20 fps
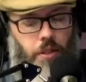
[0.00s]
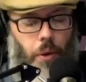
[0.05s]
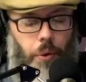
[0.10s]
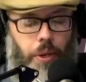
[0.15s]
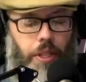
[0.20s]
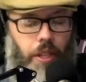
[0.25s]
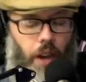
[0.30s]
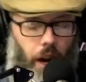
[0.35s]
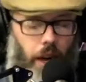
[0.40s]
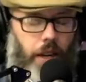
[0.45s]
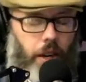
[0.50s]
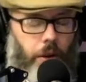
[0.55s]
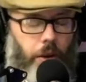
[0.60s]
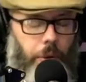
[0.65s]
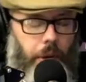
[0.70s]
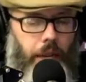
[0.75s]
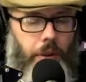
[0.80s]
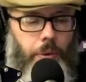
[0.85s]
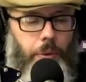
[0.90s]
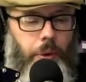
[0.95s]
we talked
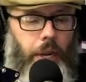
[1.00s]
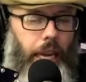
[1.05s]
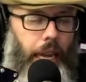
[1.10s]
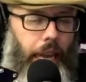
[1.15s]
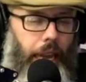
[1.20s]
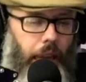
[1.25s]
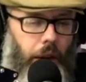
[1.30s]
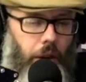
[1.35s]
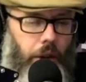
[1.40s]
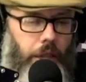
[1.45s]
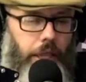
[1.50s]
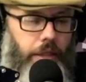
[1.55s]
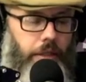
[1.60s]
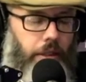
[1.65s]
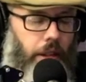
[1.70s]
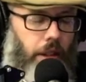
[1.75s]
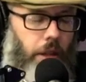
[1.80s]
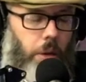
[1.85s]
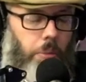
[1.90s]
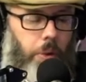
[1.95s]
we we hit on this
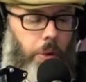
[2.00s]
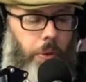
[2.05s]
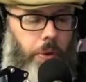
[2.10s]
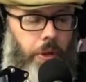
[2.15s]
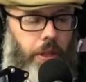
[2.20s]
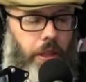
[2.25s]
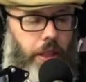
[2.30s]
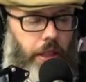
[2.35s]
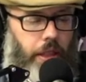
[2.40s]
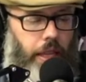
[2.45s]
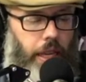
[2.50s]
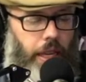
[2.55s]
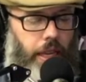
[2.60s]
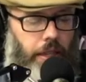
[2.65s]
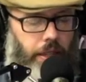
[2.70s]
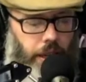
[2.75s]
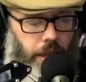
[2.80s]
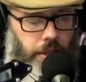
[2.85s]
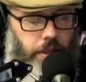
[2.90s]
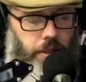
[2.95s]
a little bit with the
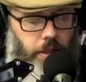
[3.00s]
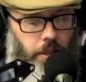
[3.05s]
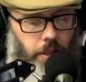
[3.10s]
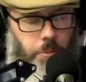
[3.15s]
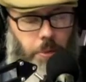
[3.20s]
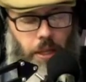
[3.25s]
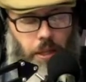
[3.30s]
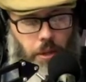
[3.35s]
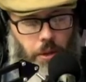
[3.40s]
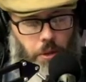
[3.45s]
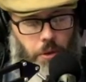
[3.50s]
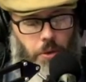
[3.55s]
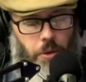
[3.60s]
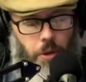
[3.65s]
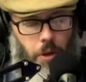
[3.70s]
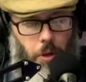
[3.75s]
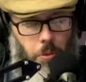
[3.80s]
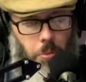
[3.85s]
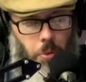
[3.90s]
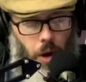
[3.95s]
injustice but you
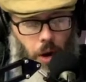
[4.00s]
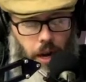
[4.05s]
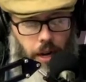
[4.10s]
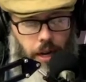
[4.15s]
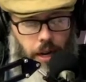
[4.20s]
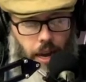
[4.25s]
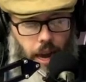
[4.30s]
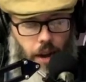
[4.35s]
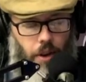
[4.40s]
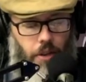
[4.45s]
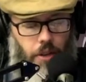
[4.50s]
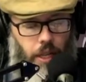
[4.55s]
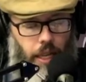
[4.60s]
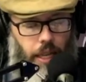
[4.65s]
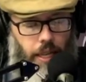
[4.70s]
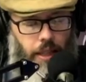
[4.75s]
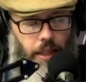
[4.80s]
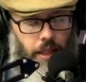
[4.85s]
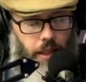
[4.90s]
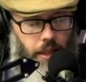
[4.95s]
you brought it out
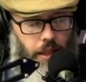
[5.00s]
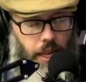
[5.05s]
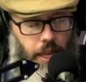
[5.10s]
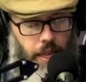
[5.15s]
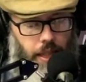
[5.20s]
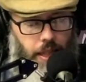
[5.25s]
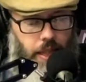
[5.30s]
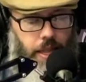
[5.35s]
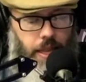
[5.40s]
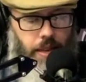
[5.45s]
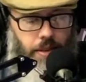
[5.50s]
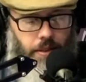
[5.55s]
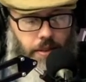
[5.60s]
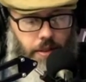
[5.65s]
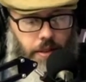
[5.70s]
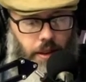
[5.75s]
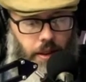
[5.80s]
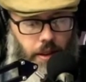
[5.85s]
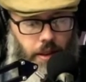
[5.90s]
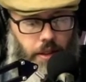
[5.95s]
in in
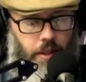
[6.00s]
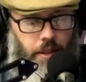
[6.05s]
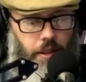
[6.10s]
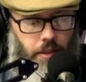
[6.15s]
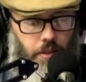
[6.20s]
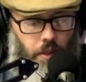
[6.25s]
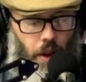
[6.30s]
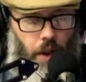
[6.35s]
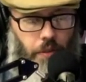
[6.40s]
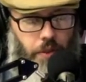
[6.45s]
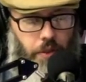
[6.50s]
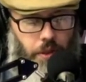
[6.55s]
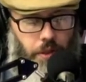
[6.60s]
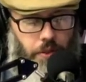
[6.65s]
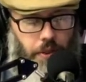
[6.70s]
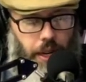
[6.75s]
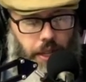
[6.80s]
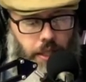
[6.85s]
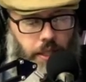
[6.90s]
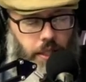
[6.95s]
this uh this
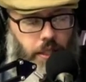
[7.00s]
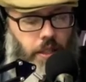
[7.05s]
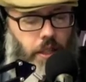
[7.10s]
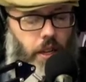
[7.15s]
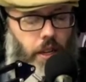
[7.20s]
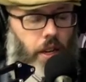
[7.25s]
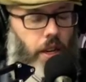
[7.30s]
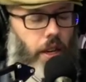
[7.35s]
observation